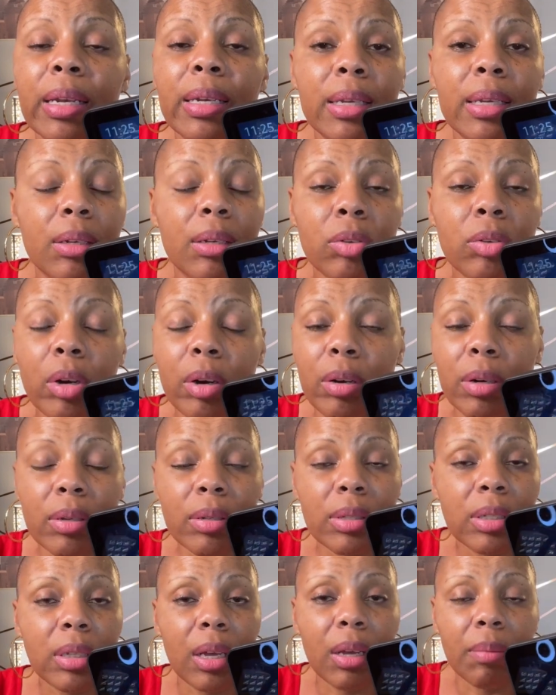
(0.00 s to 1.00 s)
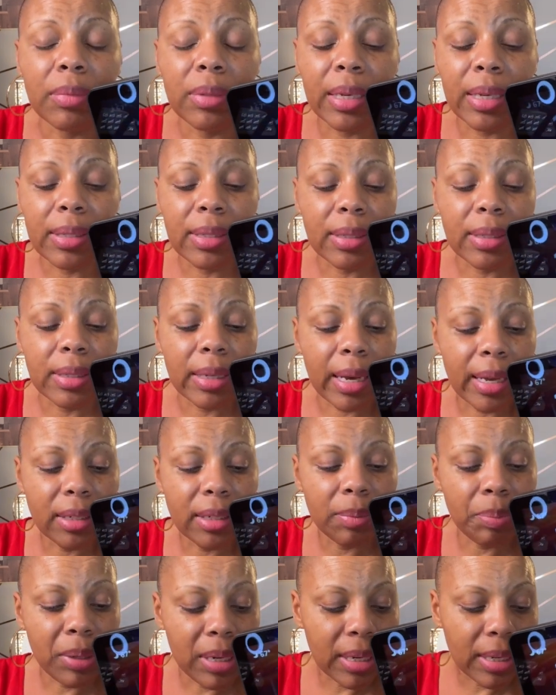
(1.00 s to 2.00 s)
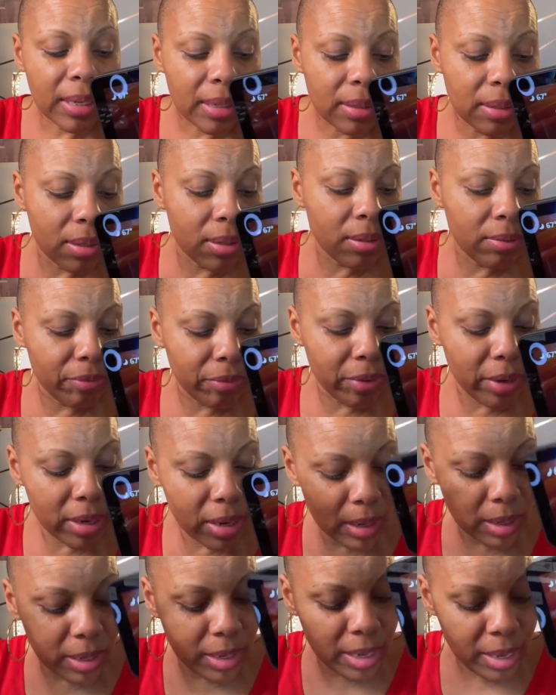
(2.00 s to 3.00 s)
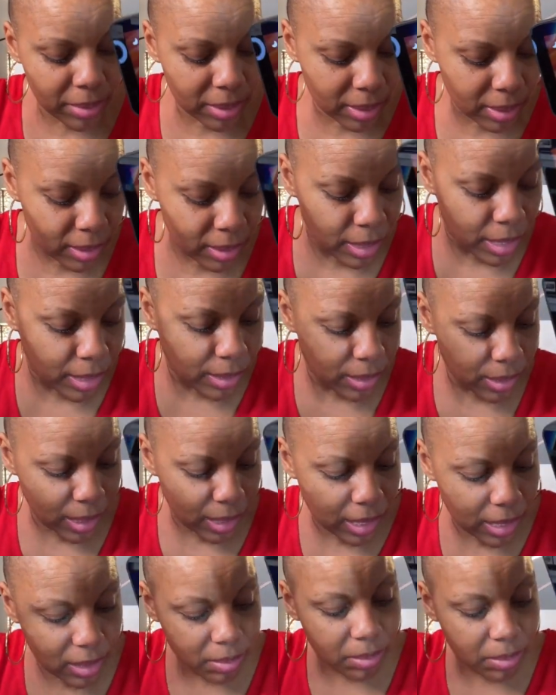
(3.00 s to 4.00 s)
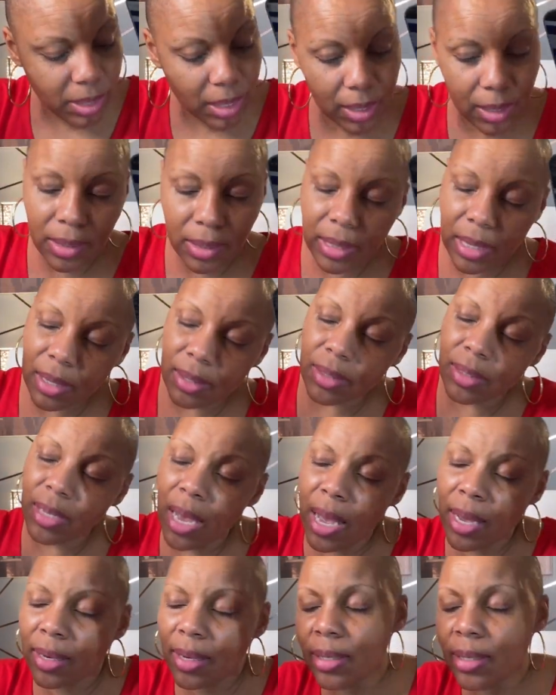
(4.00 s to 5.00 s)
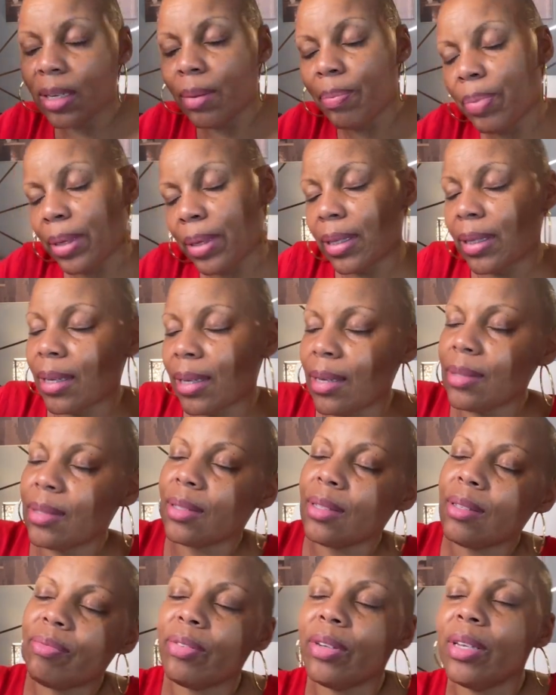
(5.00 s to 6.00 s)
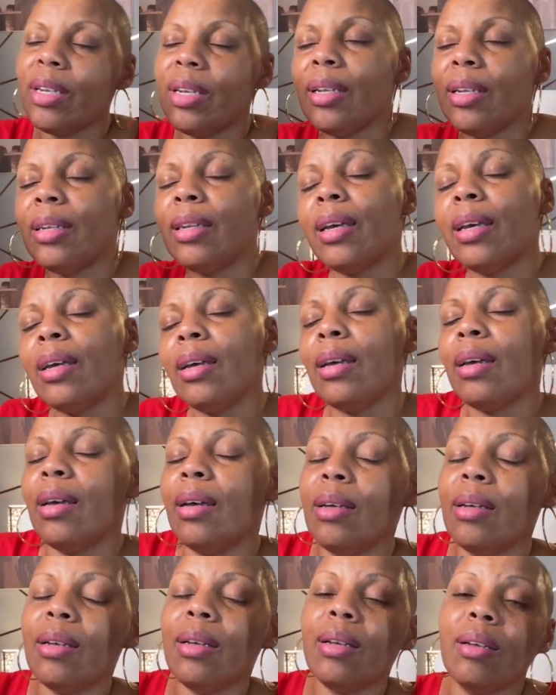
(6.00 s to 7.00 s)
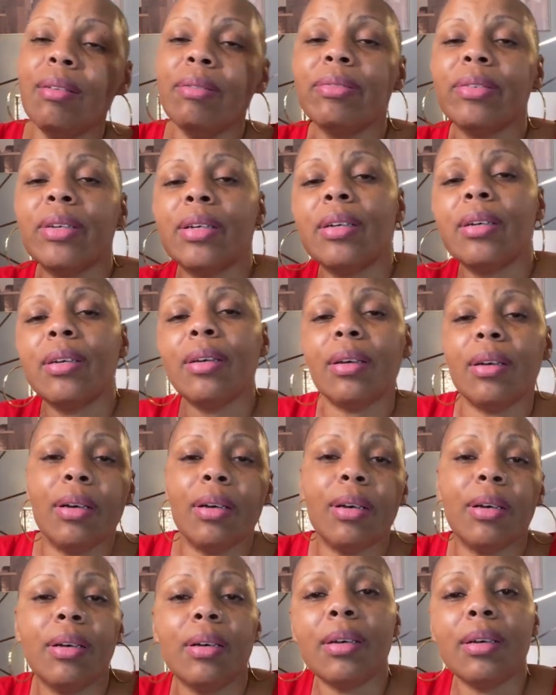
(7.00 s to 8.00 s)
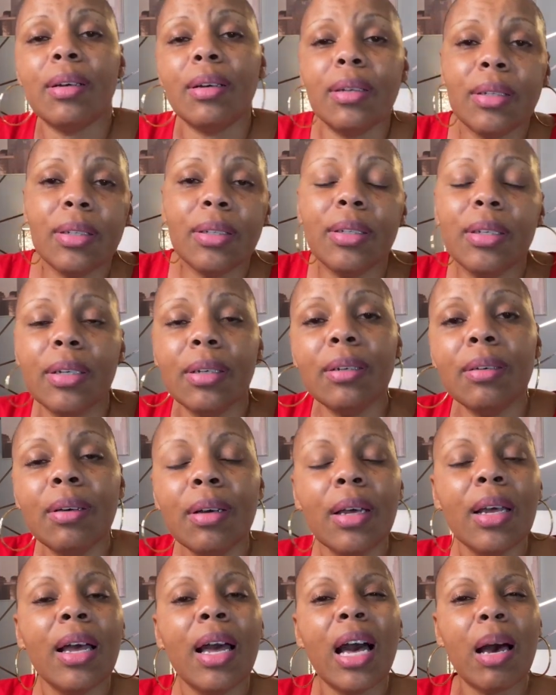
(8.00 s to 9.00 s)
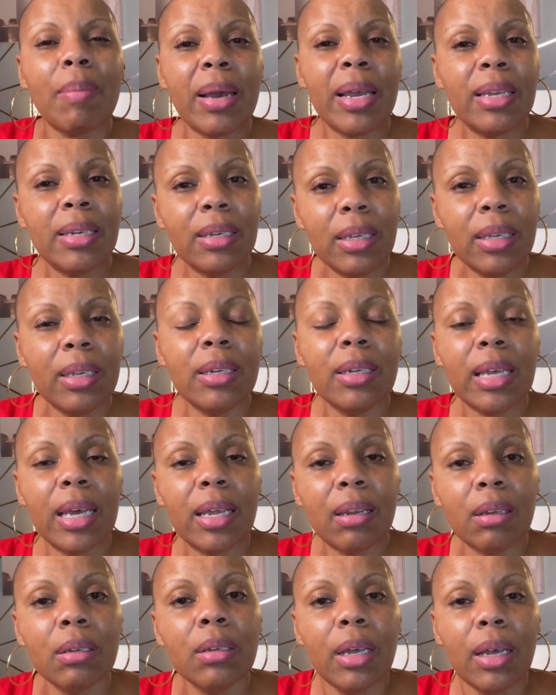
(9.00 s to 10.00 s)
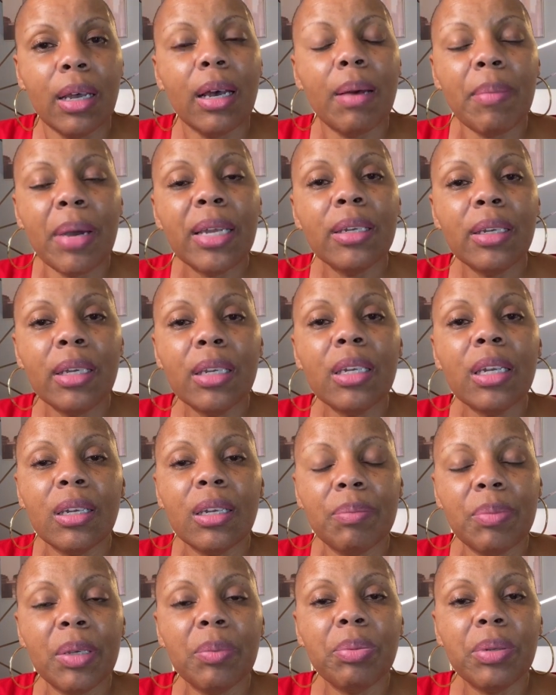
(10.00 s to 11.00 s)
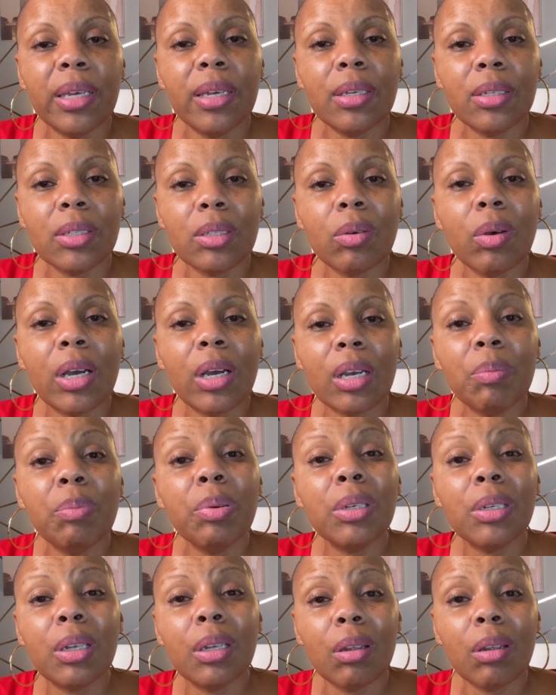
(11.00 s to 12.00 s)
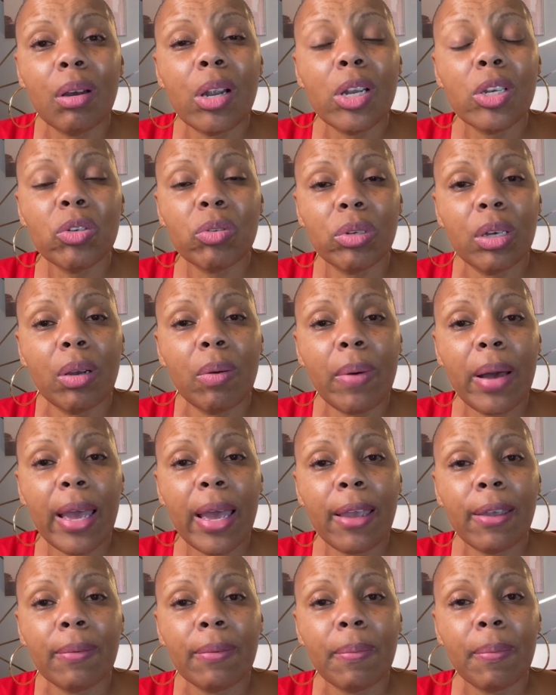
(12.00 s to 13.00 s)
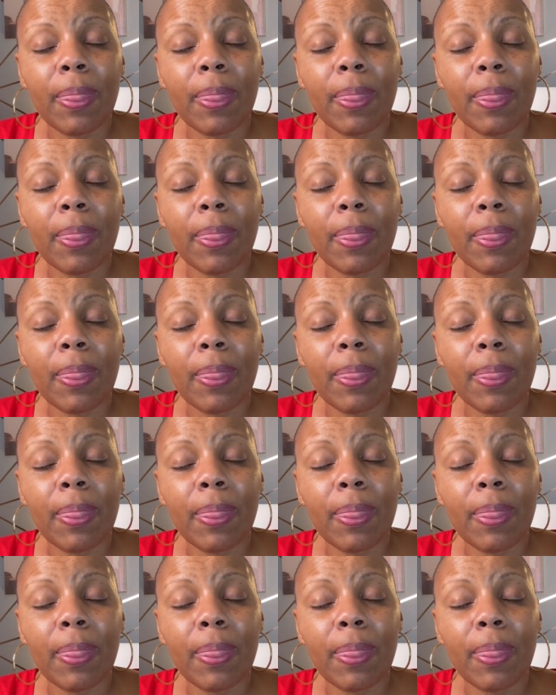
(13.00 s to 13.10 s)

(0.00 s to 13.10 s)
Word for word: I need to turn on some Yes, I got to Plenty Kisses for Your Lips. Yes, got some Honey Sucker Chocolate Chip and Kisses for Love for You. I might need that. I might need that to be playing so I can put the laundry away.